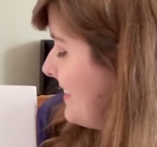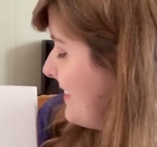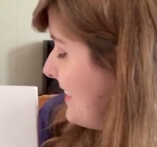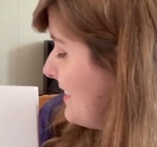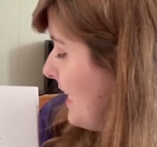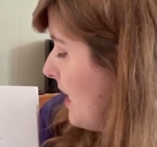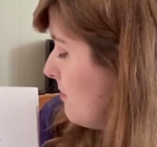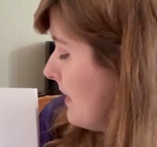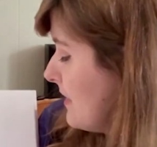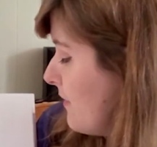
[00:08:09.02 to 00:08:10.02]
CJ
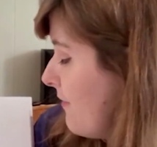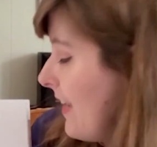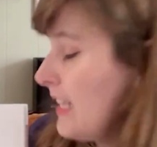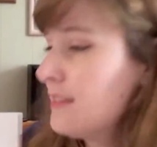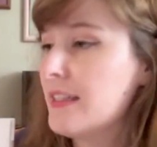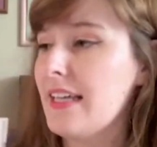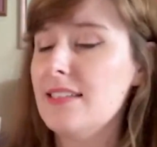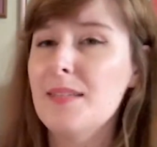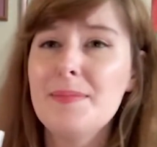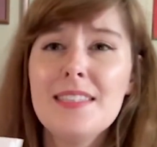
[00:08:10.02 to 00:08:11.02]
makes a face like
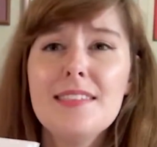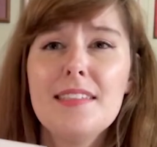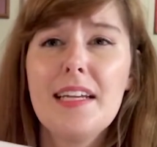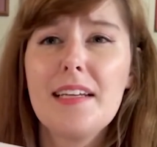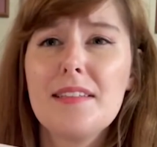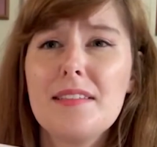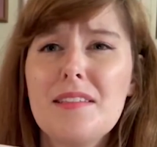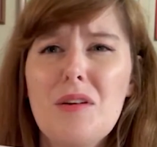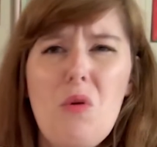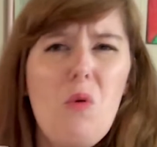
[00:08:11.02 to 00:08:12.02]
something stinks.
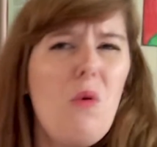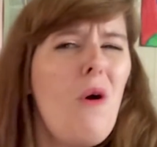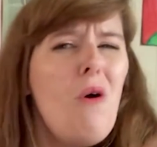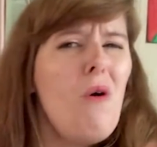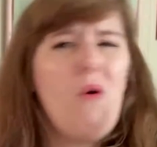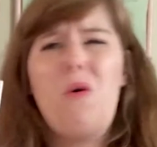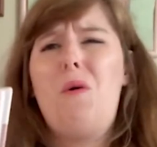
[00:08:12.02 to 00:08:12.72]
Ooh!